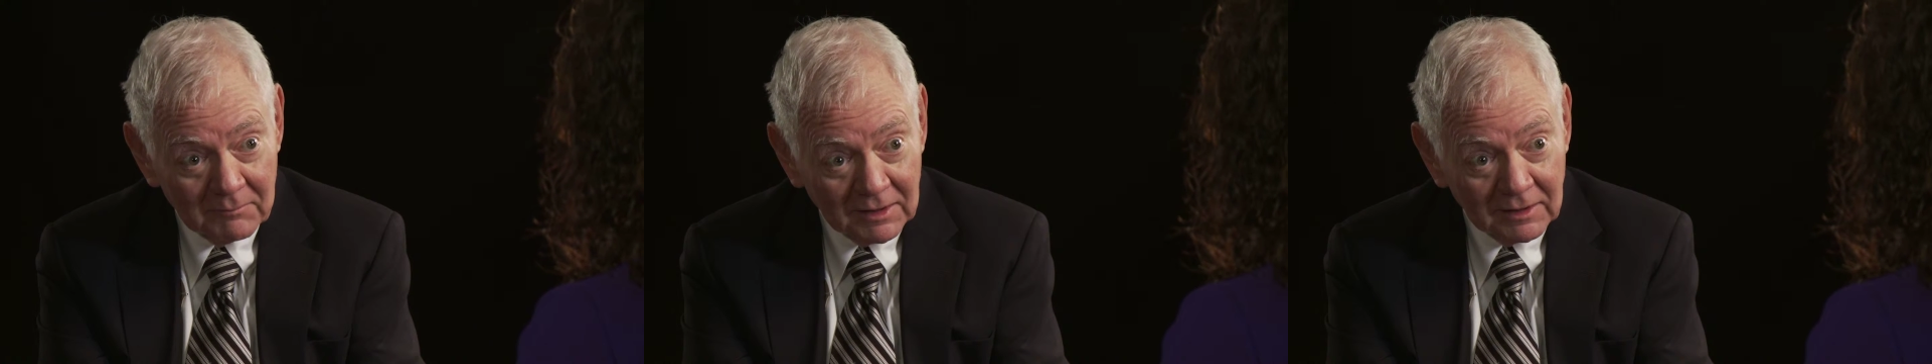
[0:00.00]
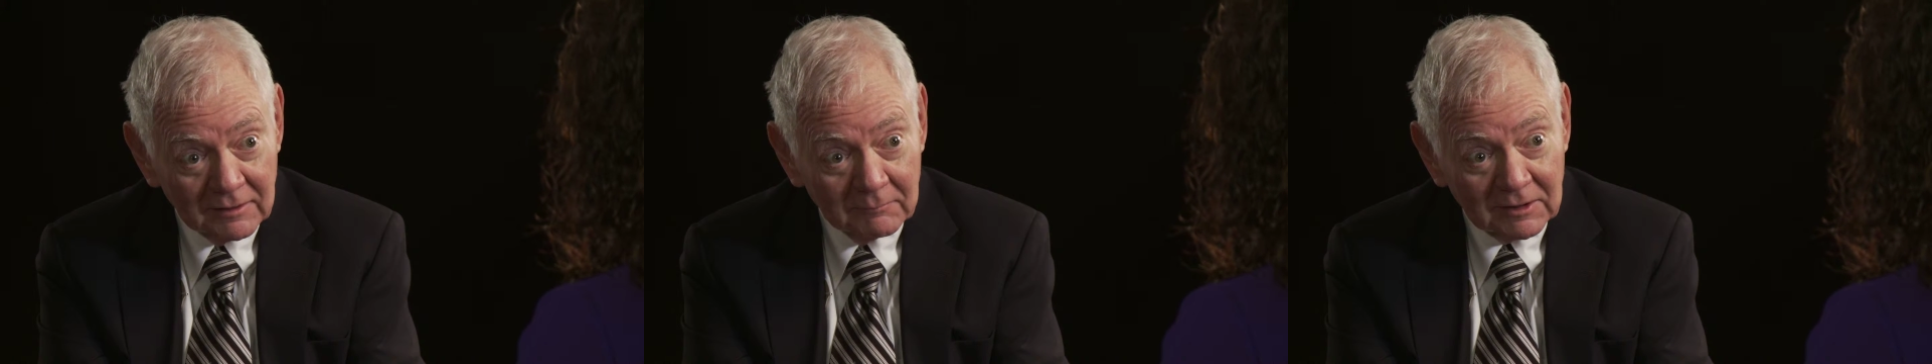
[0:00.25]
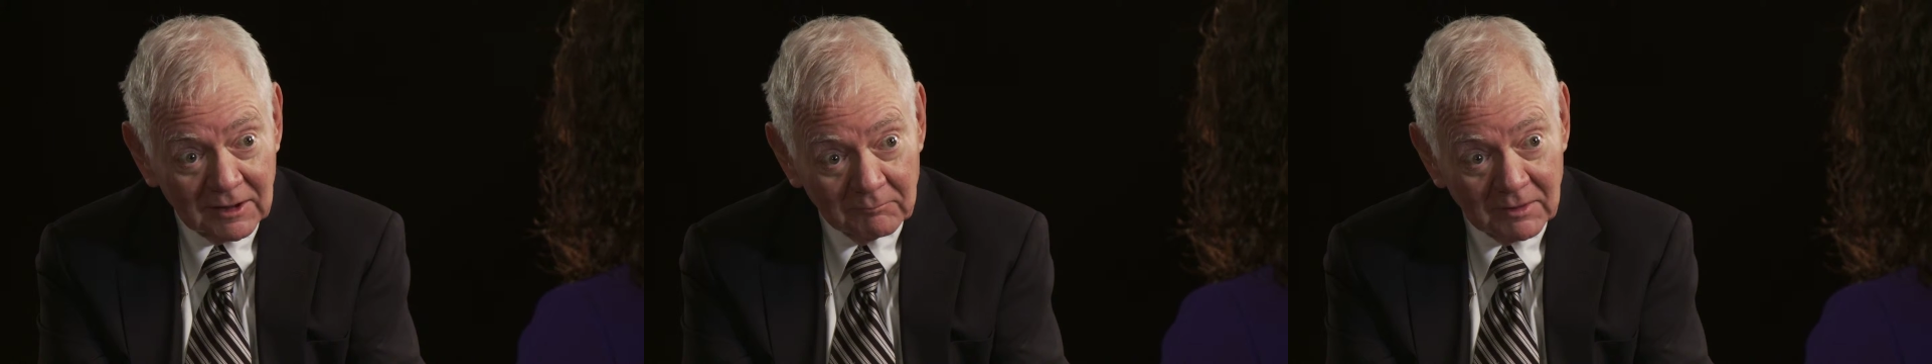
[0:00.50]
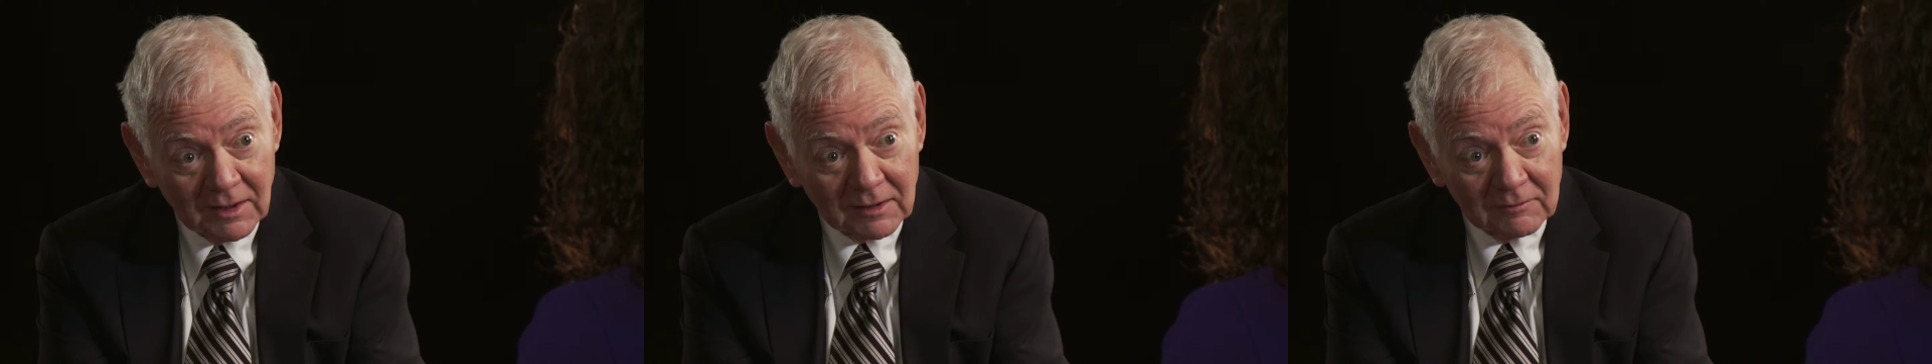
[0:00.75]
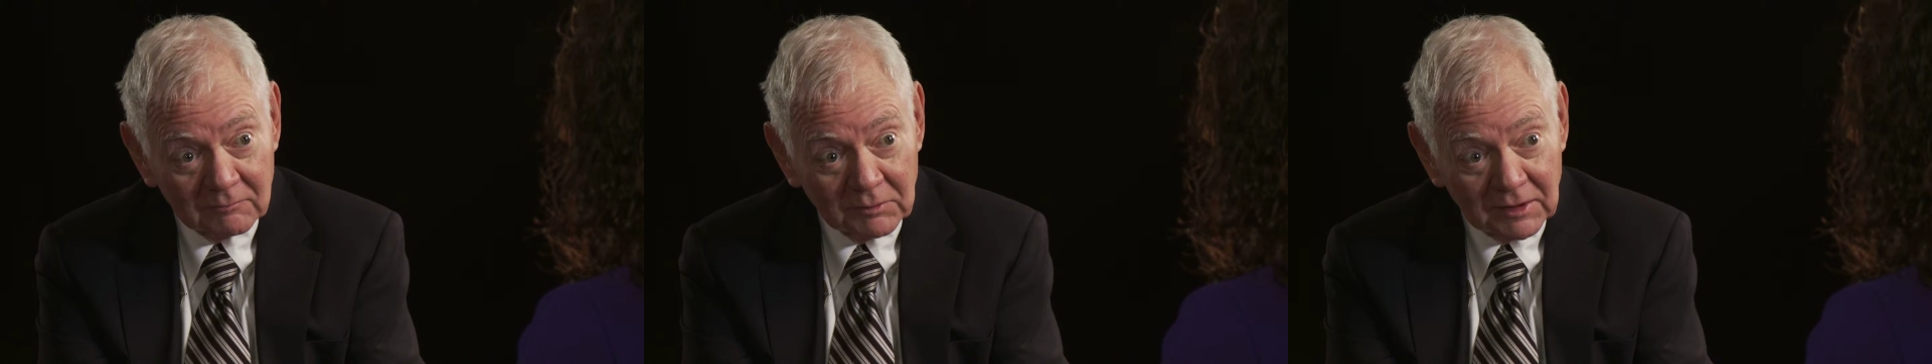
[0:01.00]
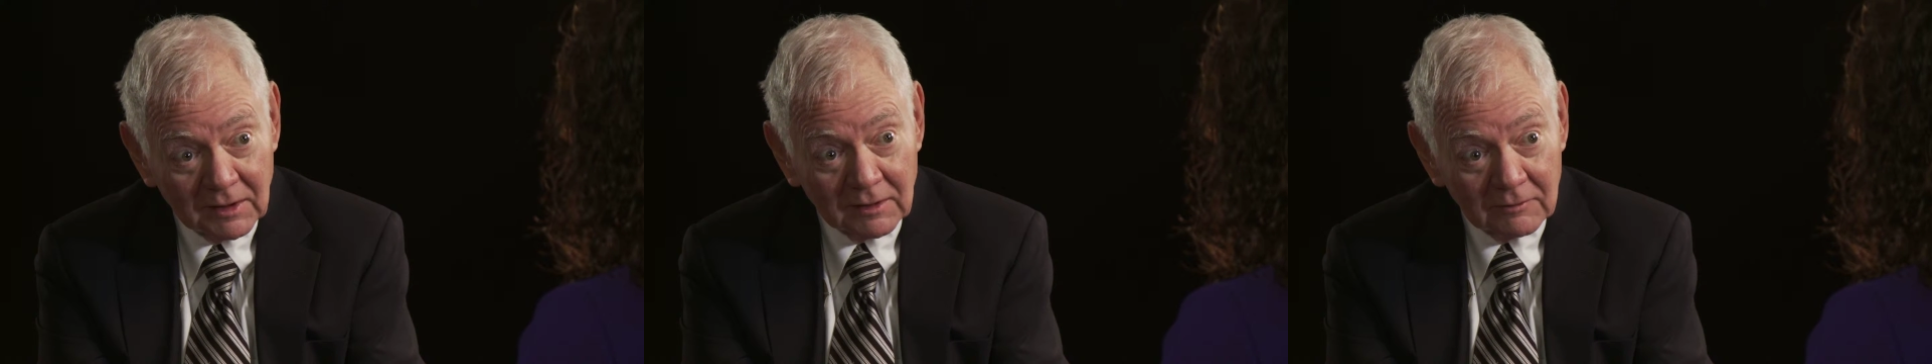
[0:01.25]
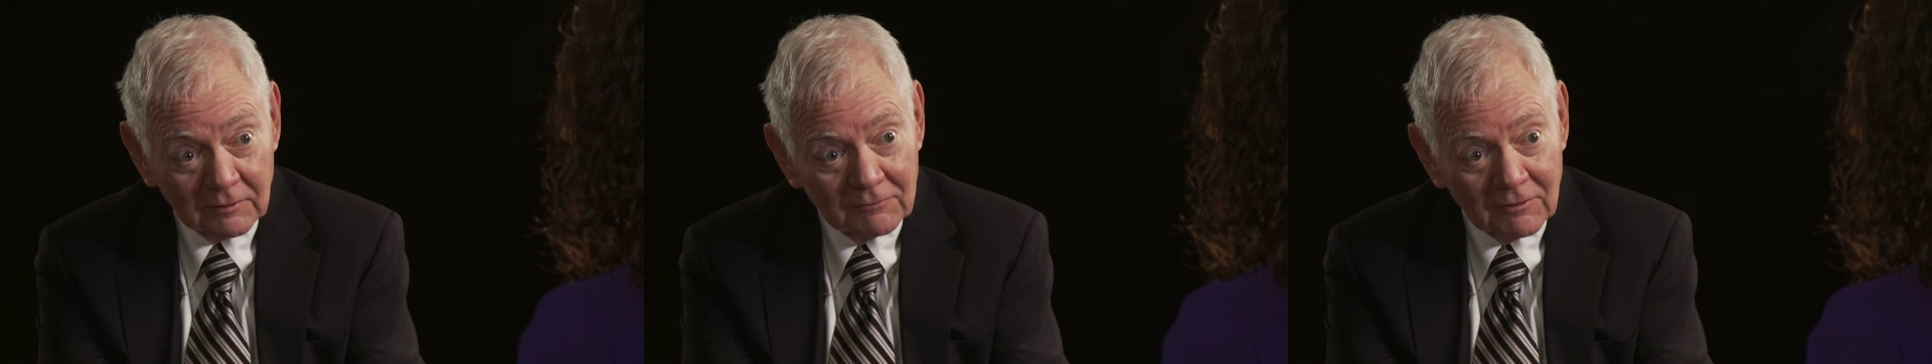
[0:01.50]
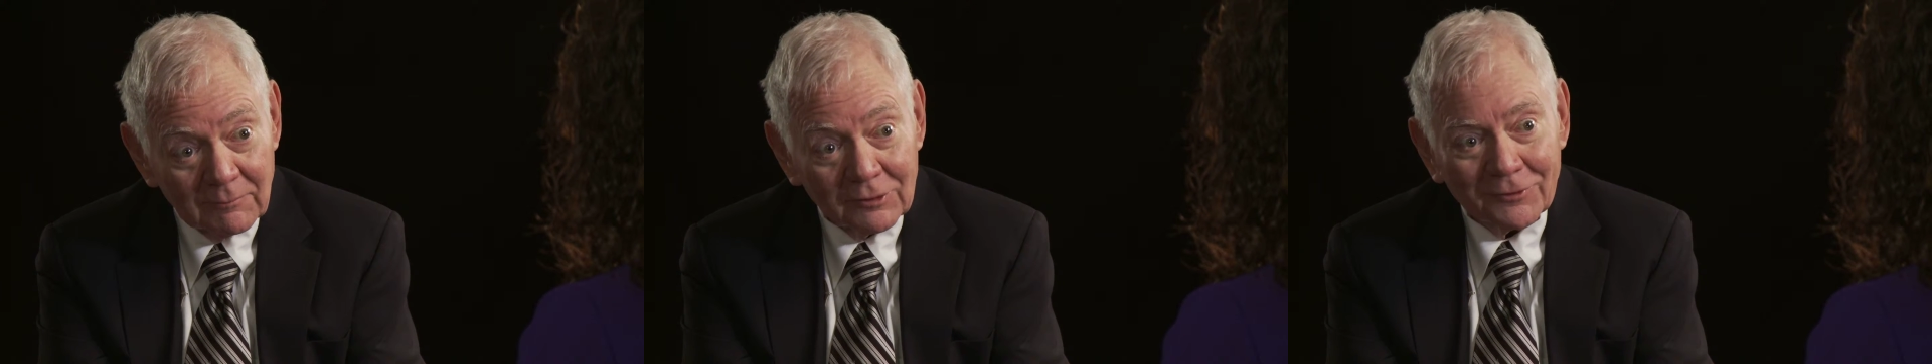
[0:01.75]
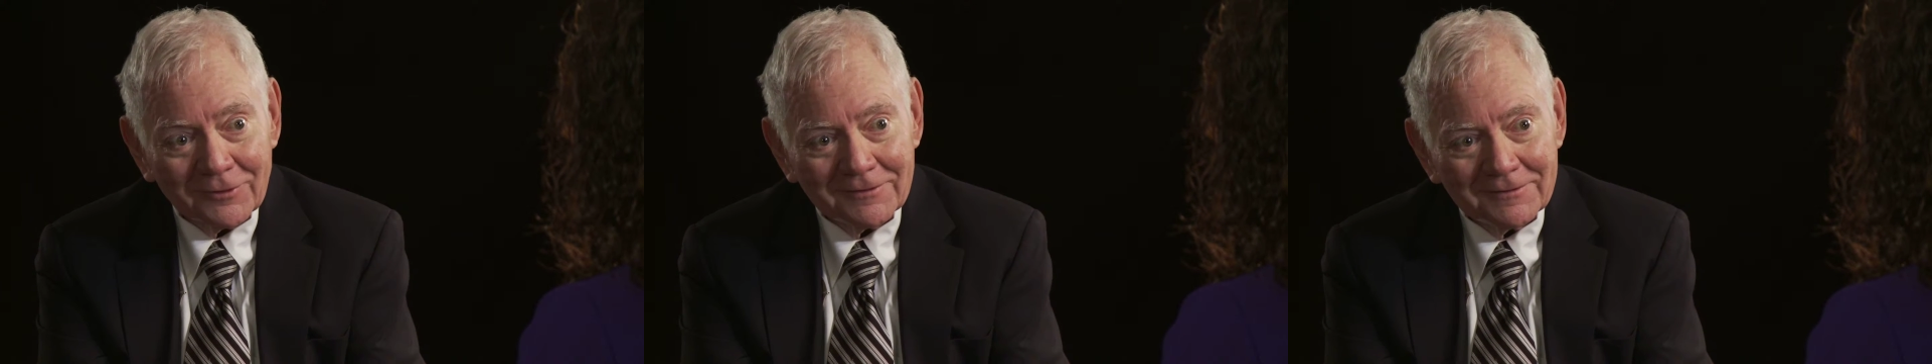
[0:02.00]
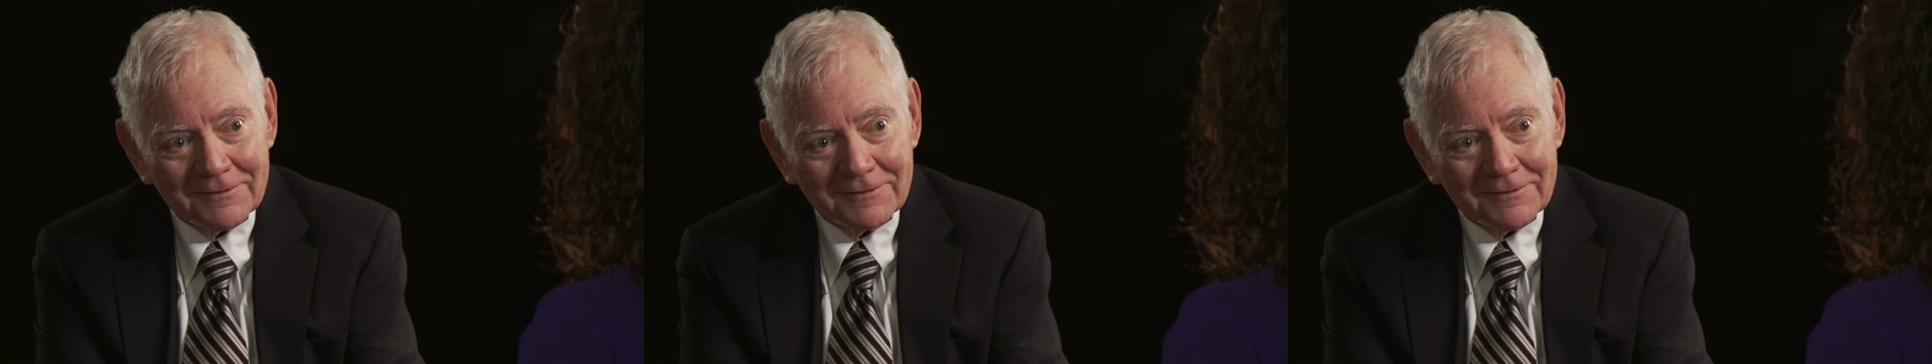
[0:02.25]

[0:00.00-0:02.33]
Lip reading: Many of them came back and began their criminal